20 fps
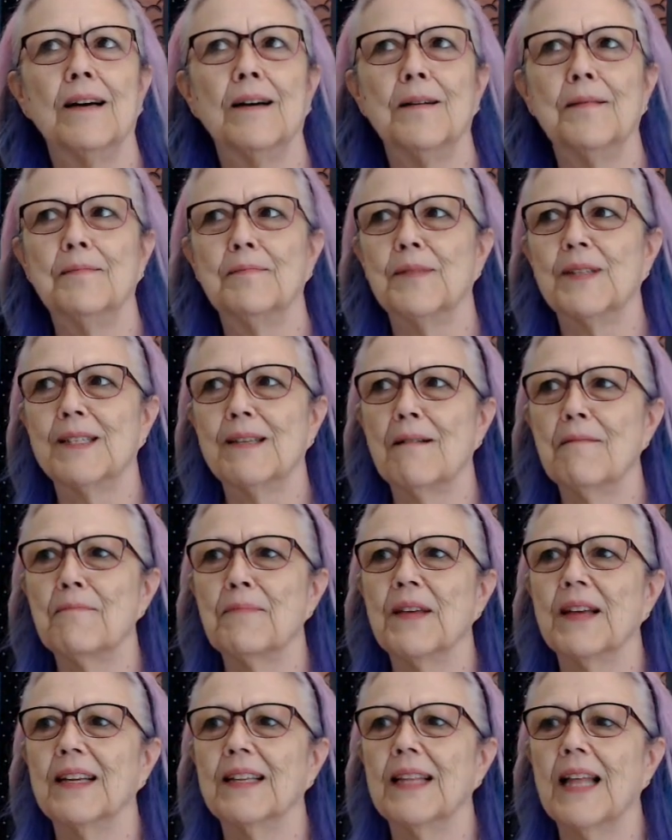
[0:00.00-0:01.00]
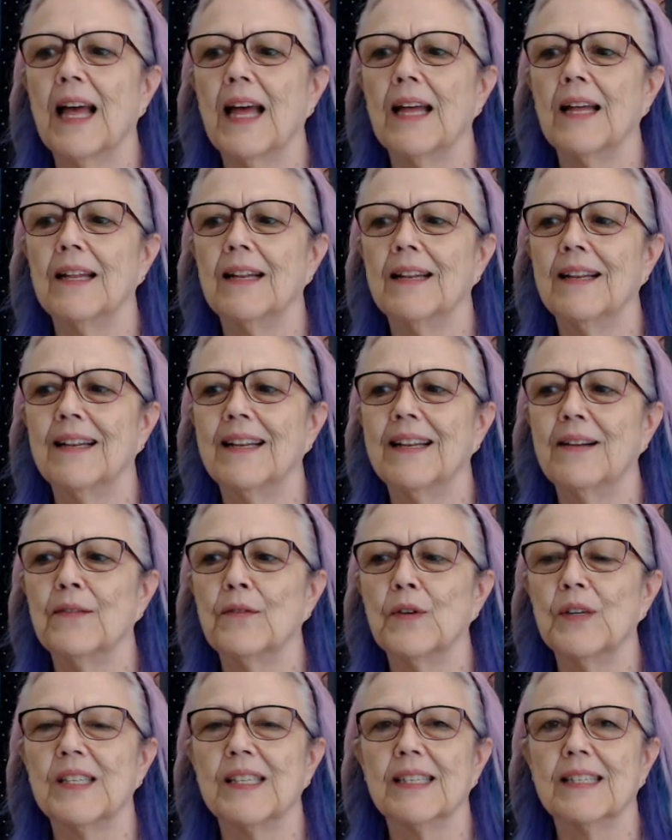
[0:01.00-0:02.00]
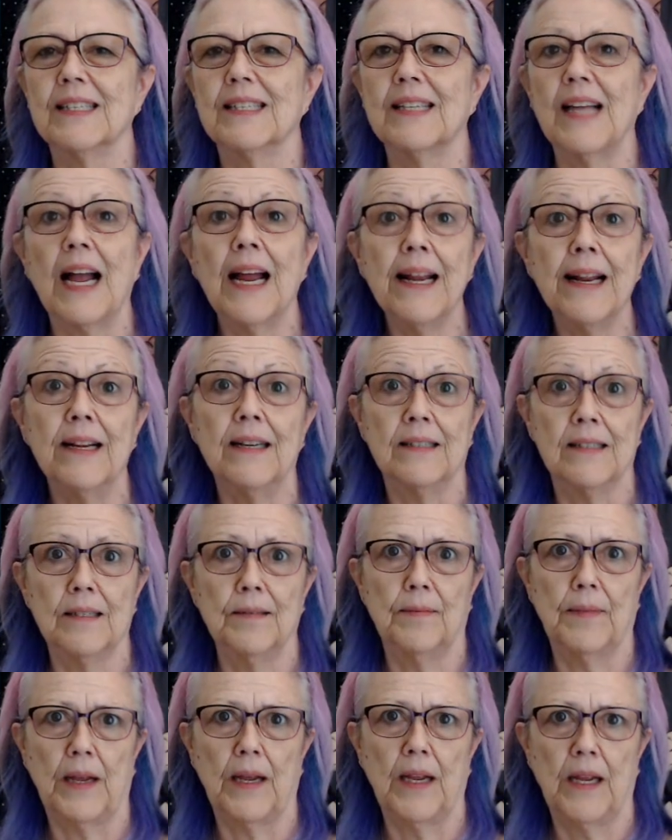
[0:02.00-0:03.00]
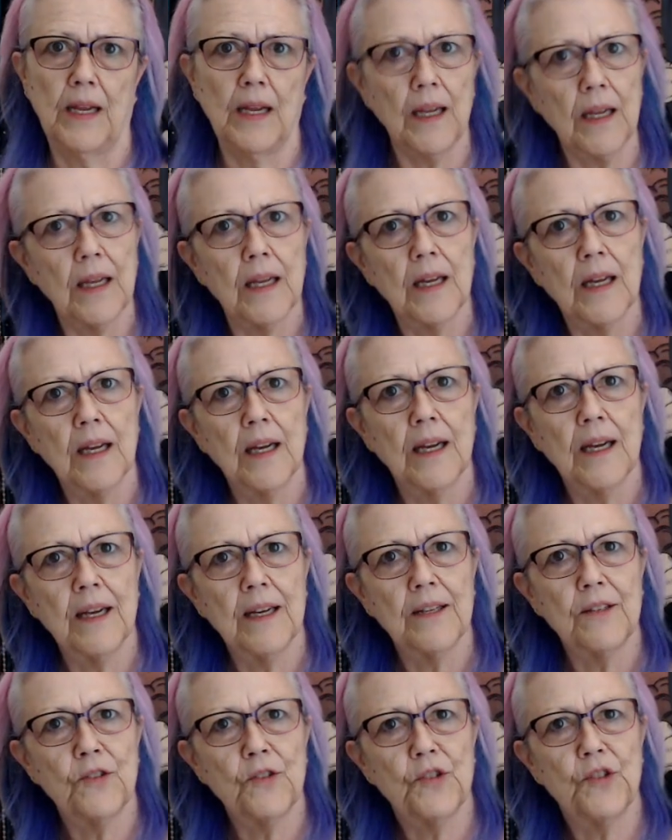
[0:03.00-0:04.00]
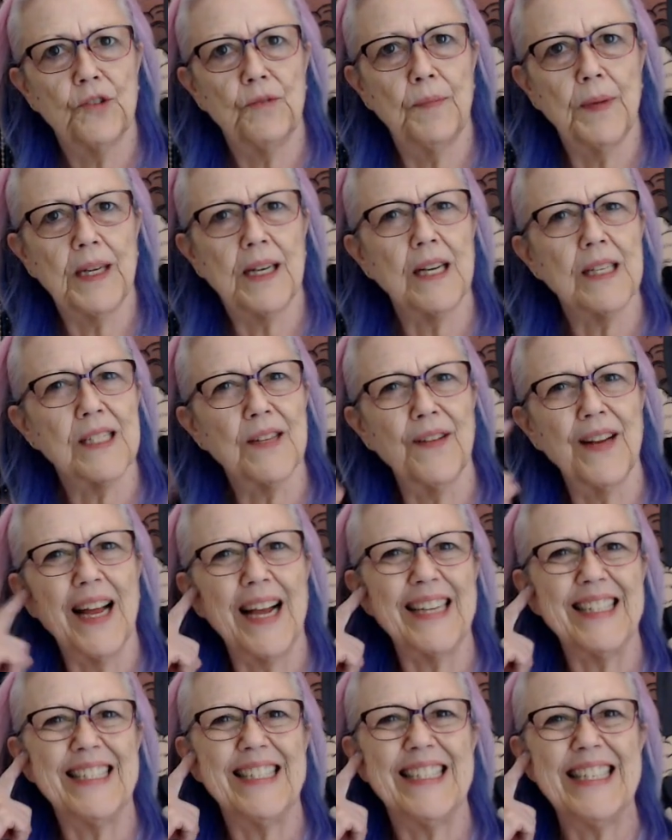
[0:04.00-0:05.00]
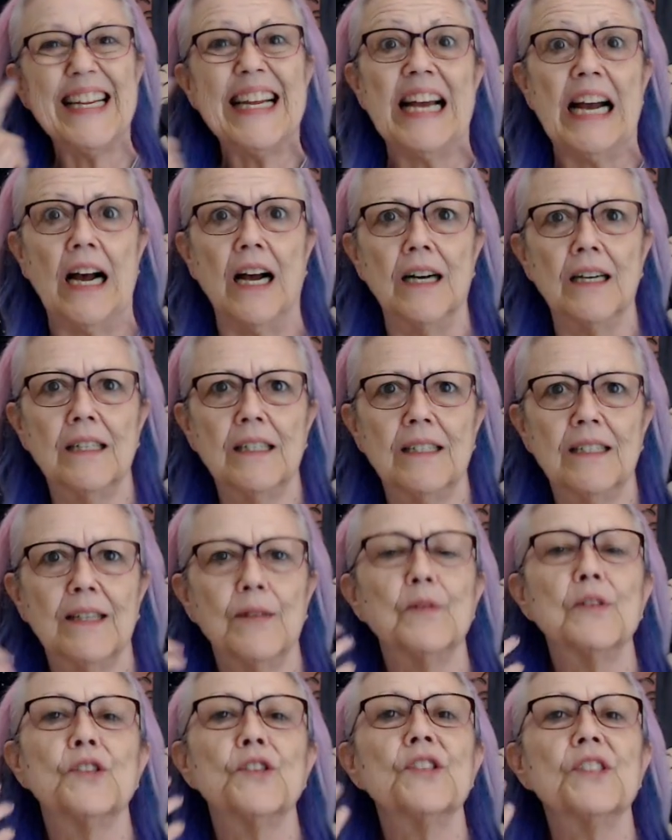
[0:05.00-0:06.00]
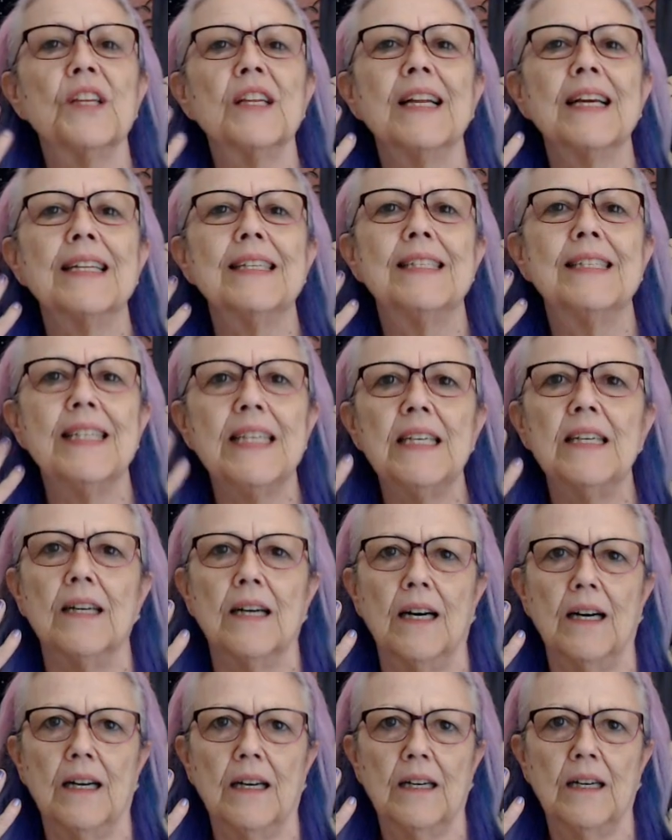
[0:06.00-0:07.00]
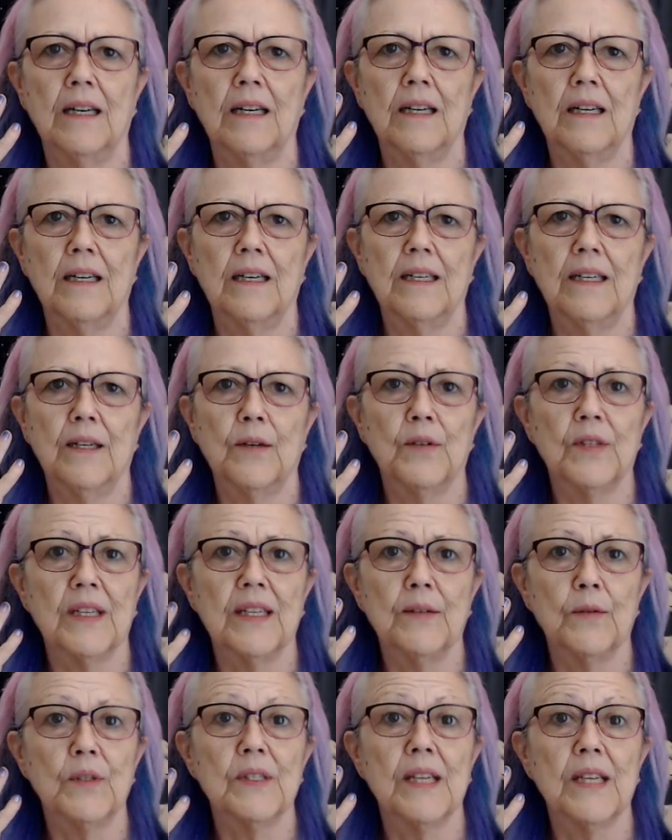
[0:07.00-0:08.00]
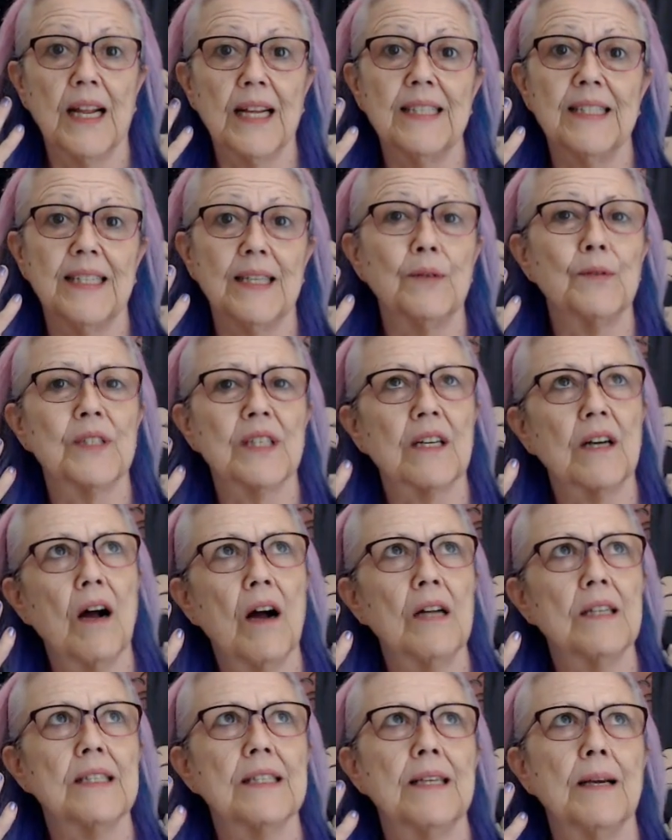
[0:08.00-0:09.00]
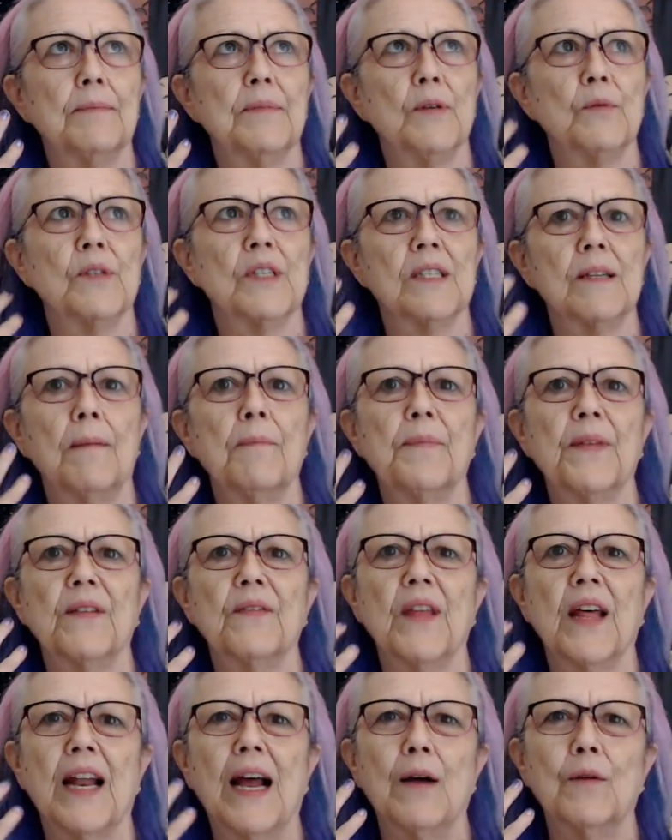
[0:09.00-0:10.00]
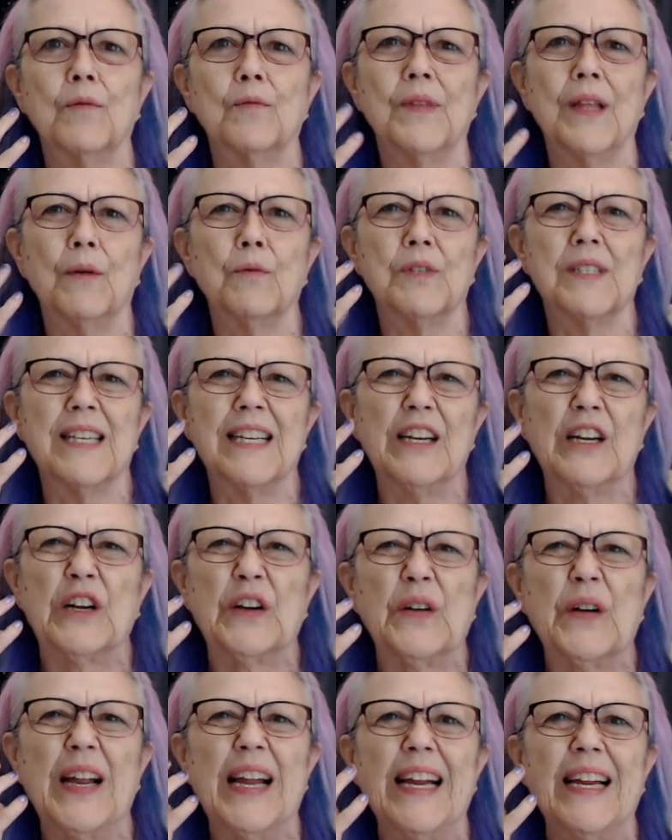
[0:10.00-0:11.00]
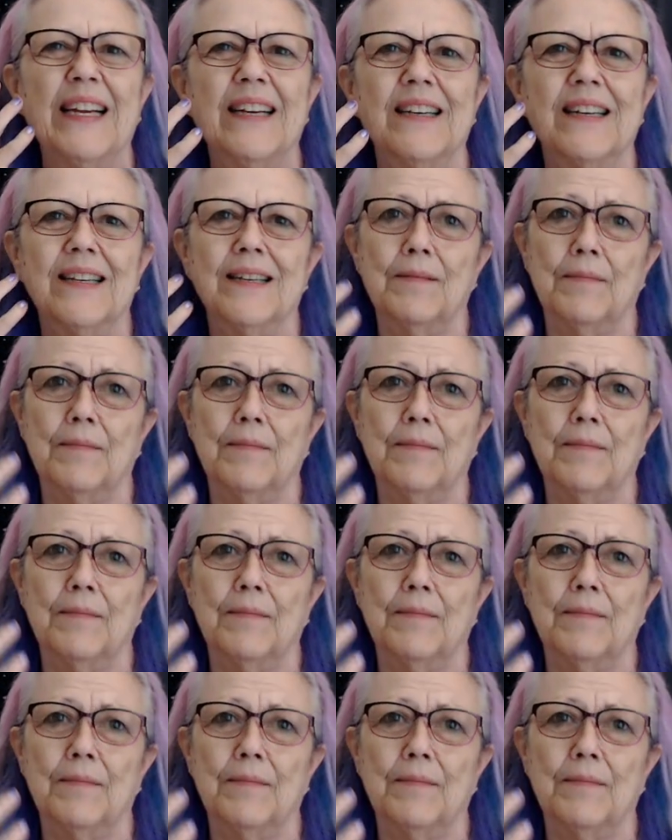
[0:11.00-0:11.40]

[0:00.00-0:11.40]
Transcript: something that was exciting to me because of an idea? It was just an idea. It was an idea. It was a concept. It was something that was ingrained in me.